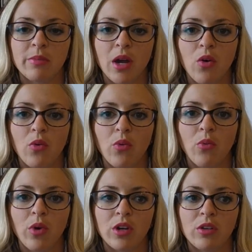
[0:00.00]
about
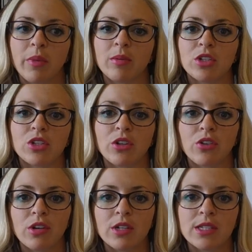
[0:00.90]
where you maybe should
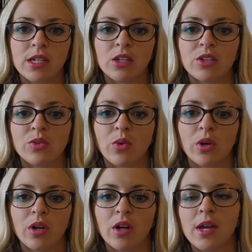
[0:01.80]
increase things
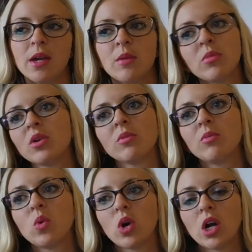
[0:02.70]
or put
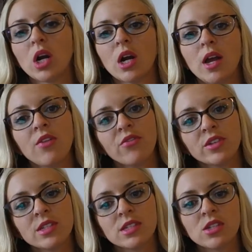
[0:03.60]
more
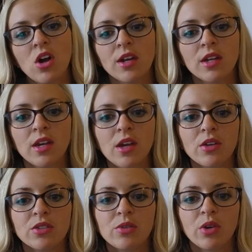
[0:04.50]
emphasis on.
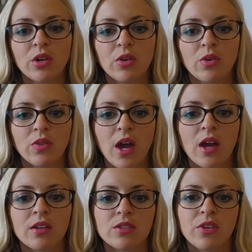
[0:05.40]
So
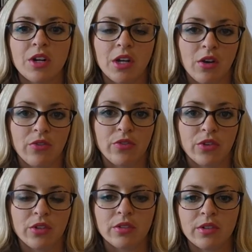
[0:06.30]
that is very
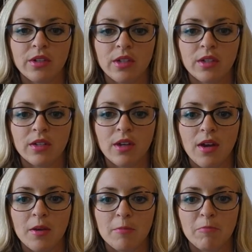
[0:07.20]
helpful in
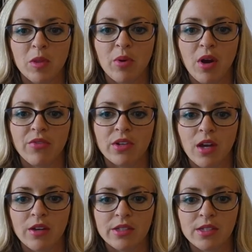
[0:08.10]
the profit
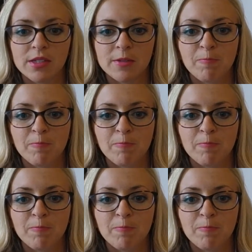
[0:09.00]
analysis.